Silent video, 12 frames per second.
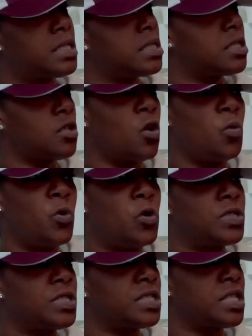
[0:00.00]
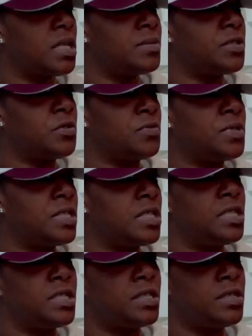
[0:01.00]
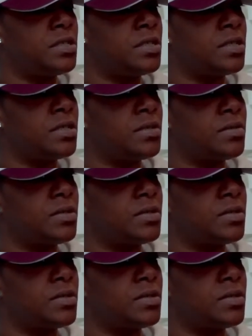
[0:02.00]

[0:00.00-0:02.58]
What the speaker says: It's almost the same, so it was easy to